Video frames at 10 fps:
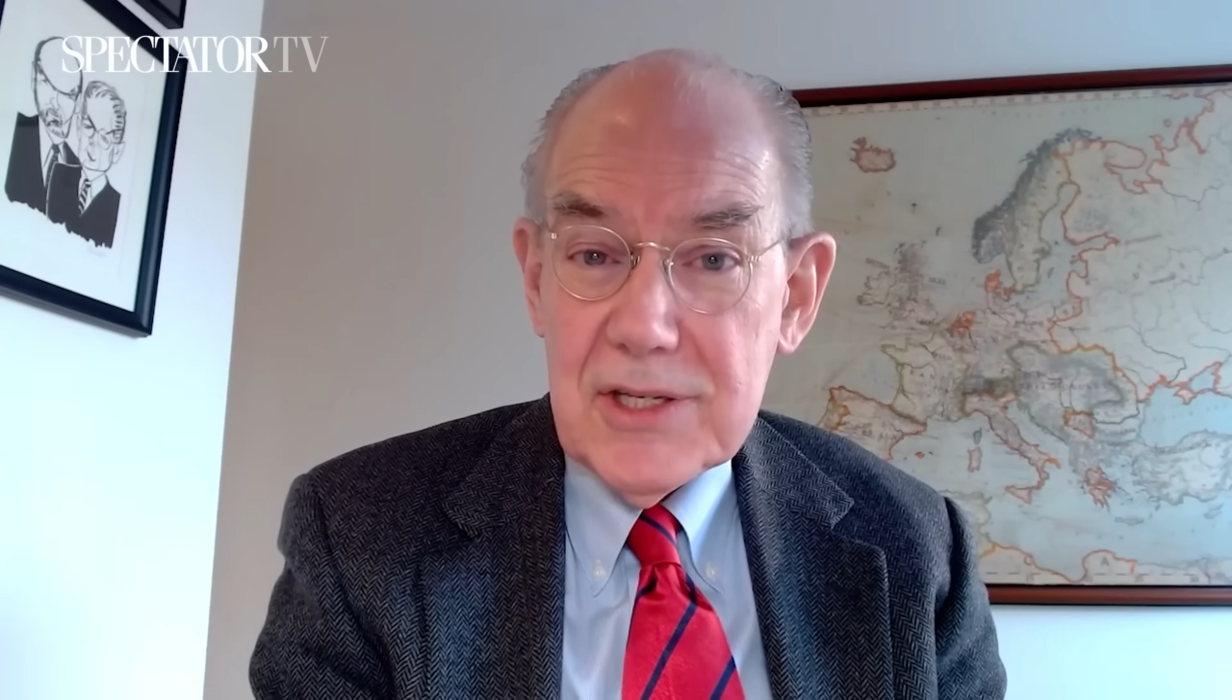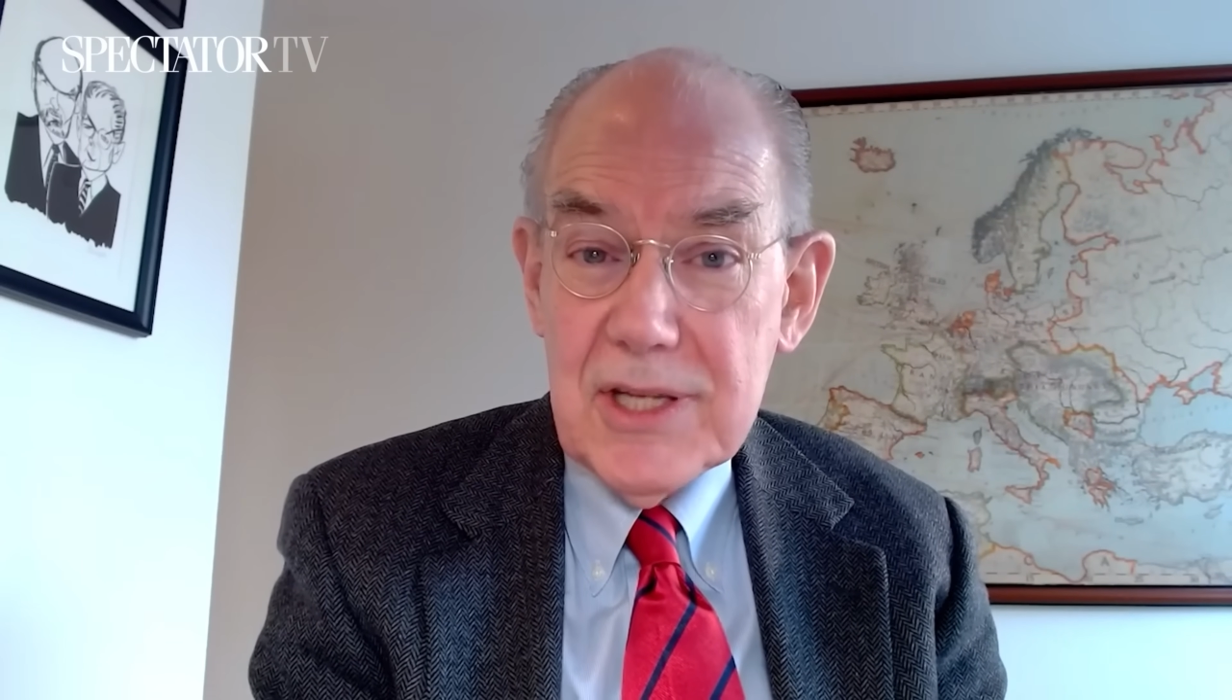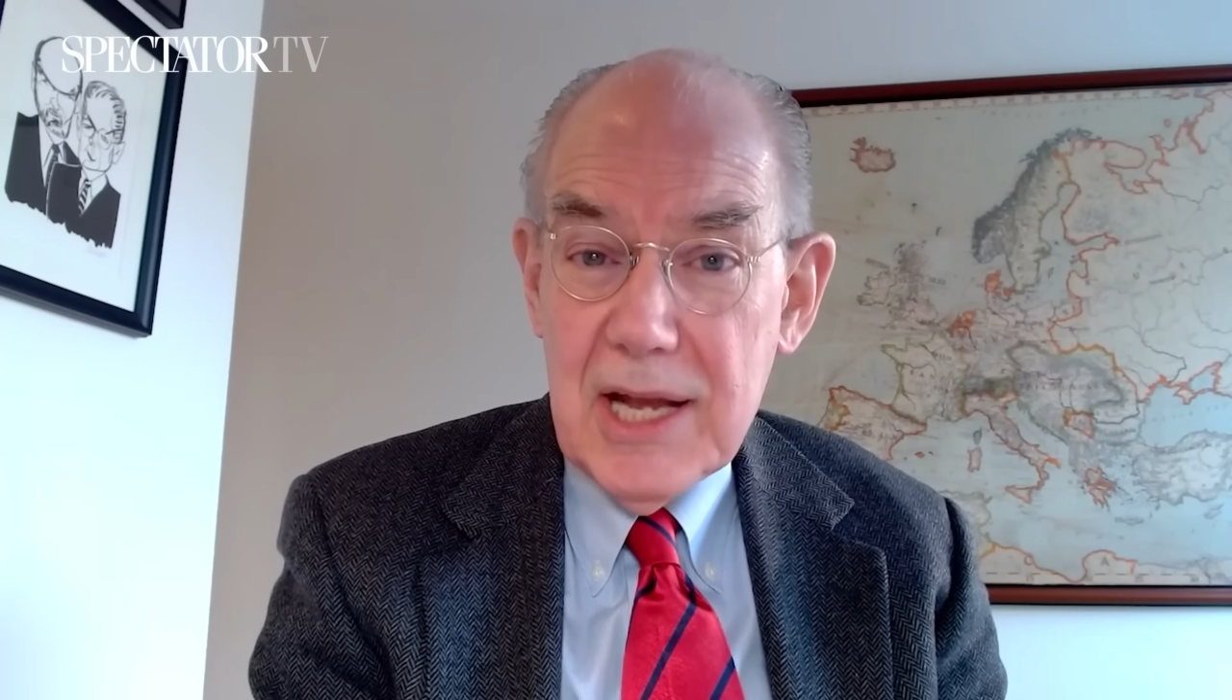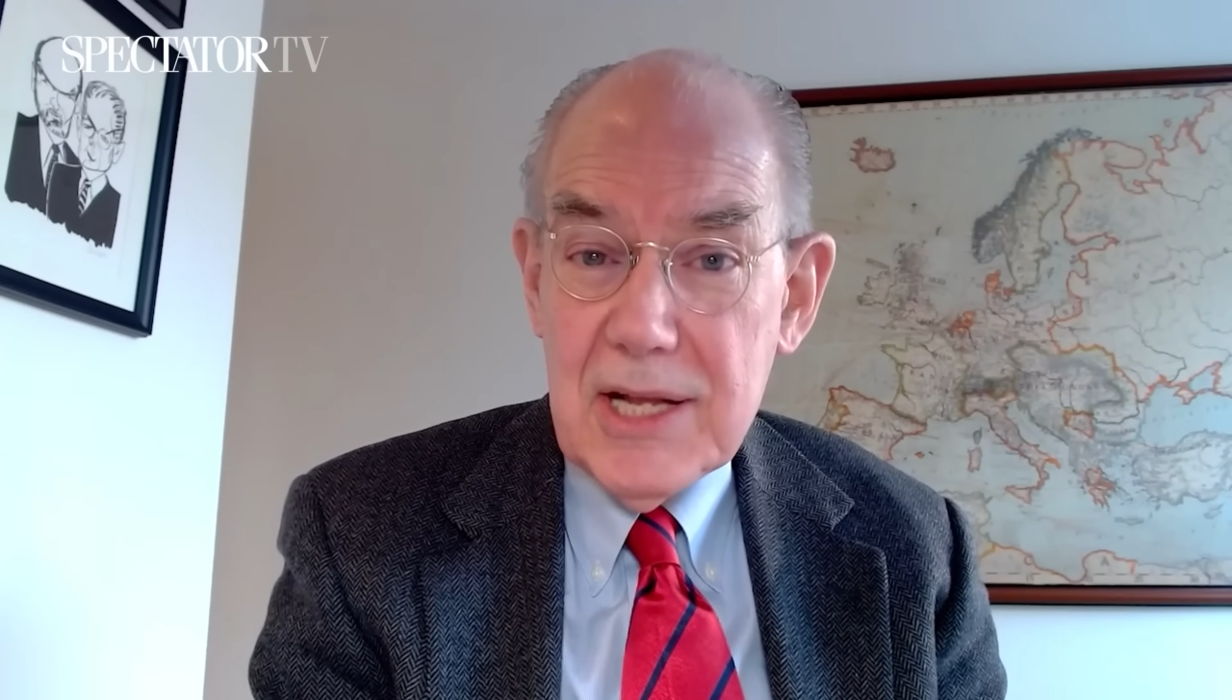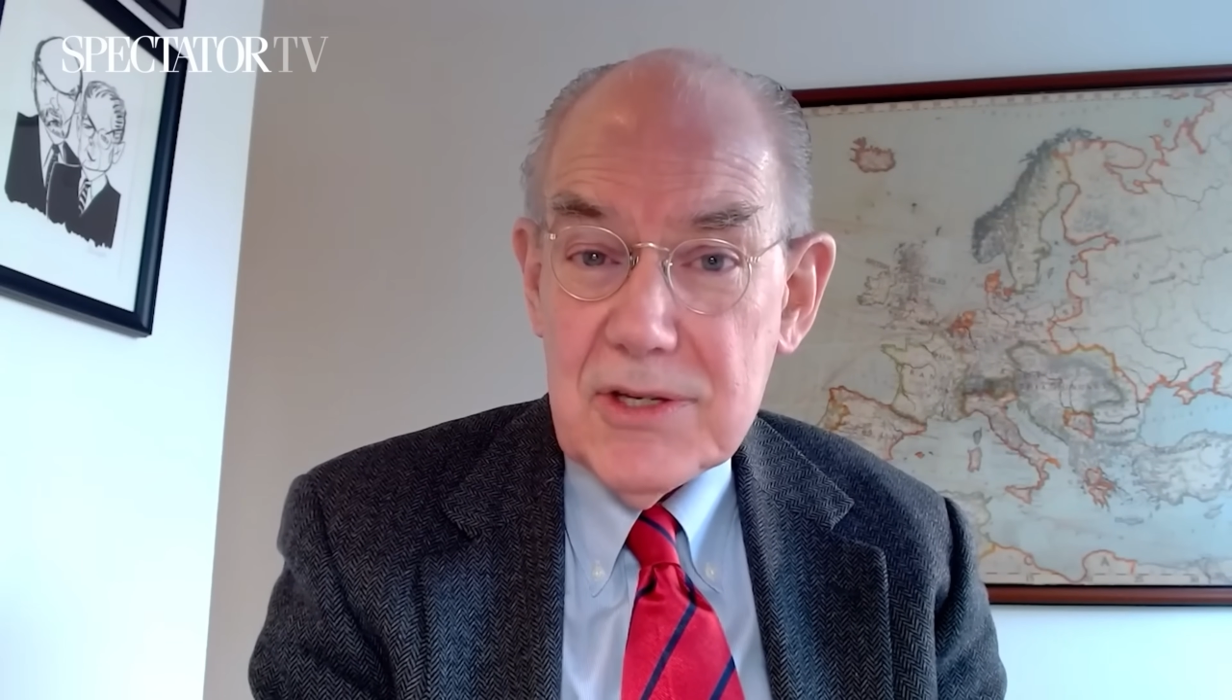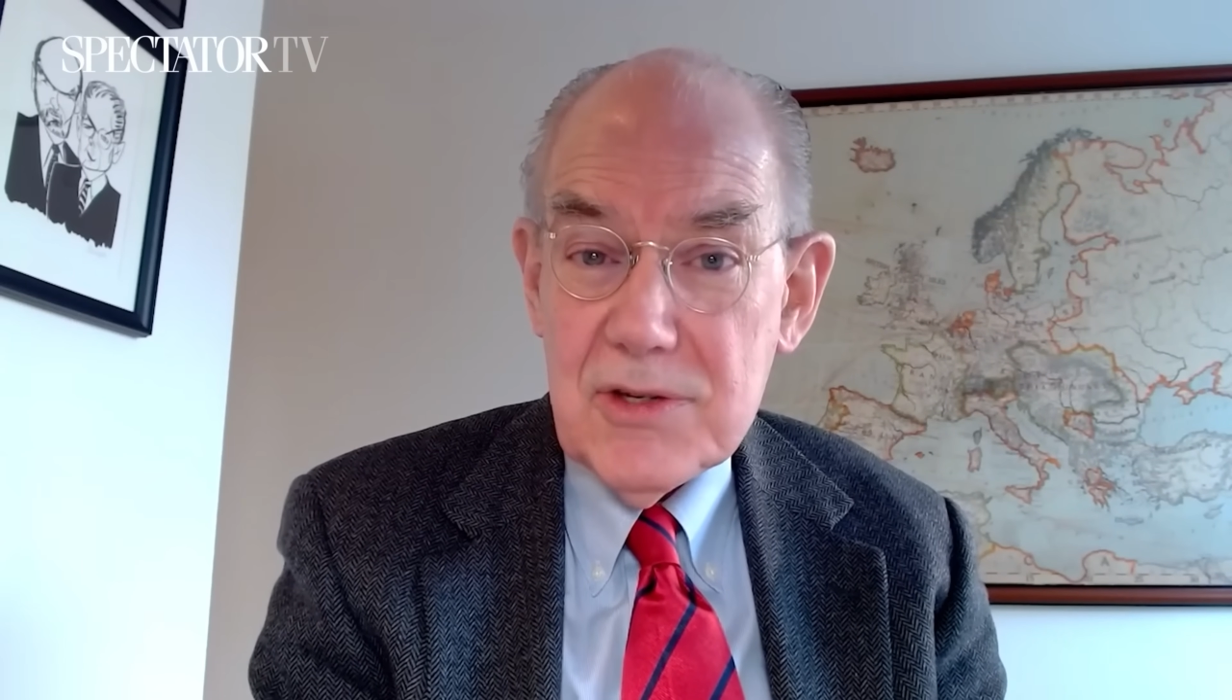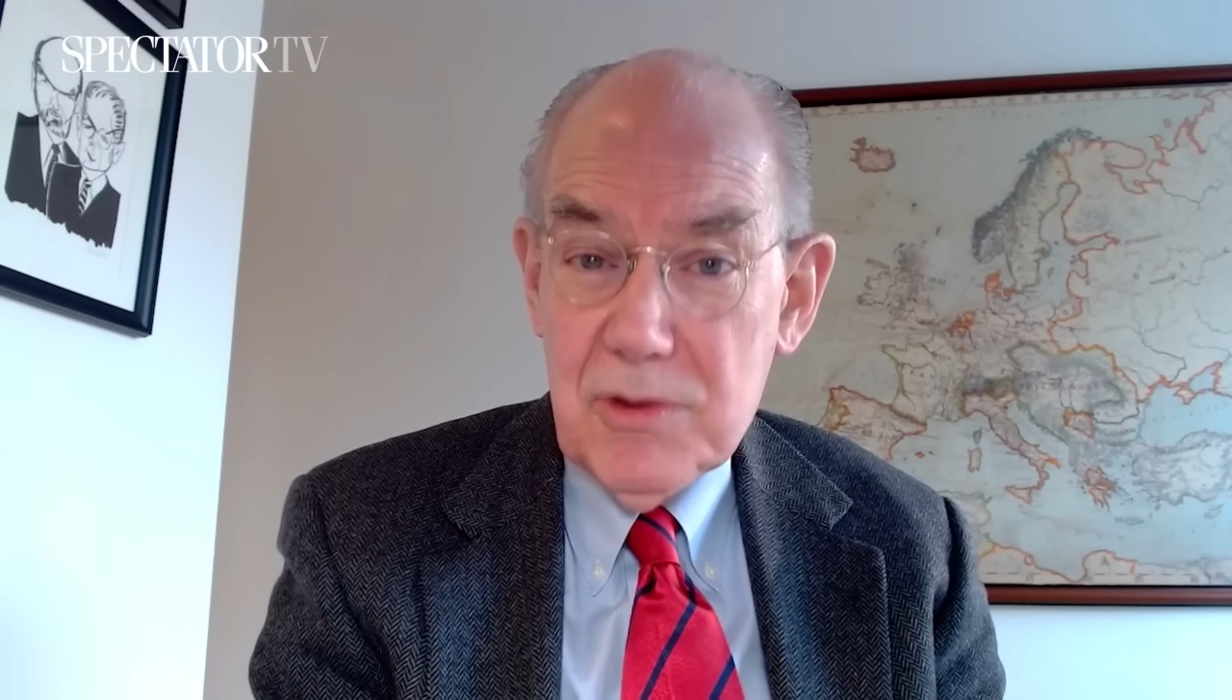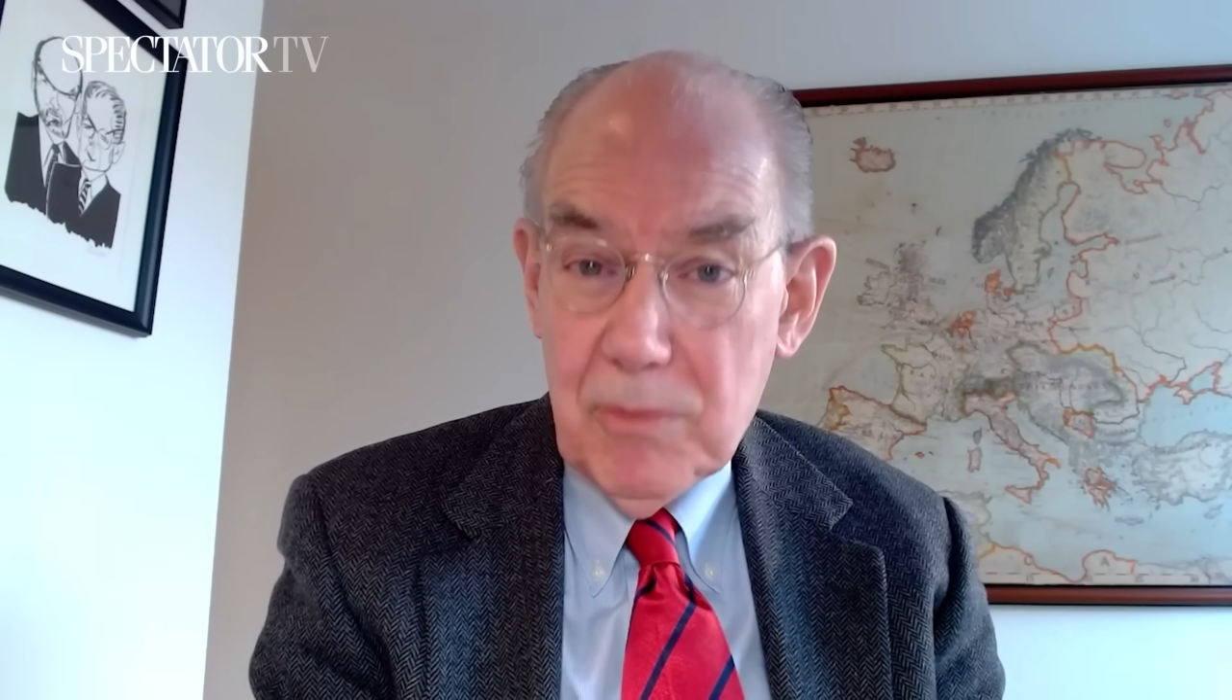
States